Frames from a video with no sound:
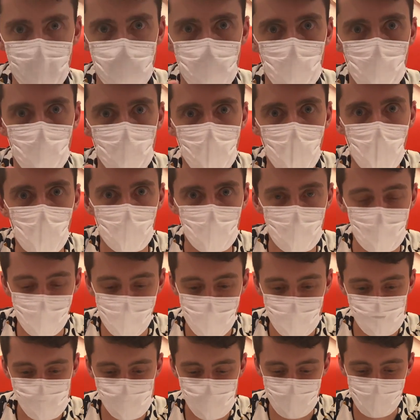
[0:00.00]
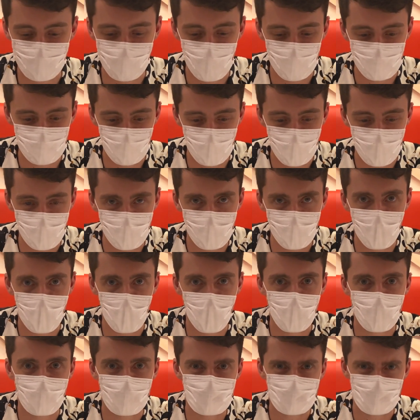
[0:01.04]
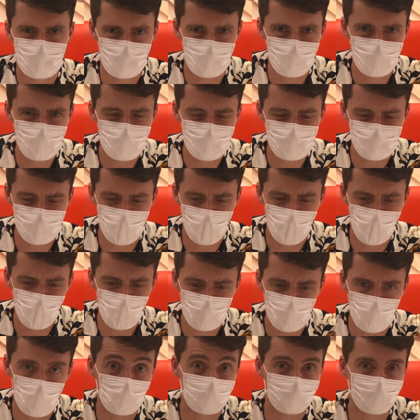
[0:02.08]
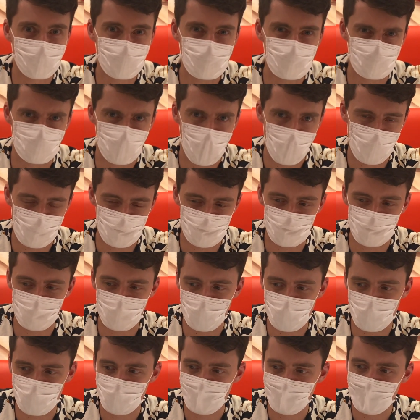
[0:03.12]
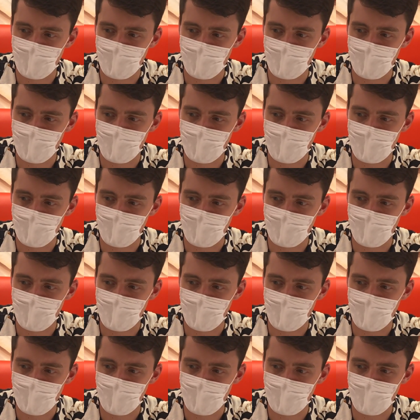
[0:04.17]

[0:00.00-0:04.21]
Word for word: Here we are at the Genshin Cafe, and these are the placemats you get.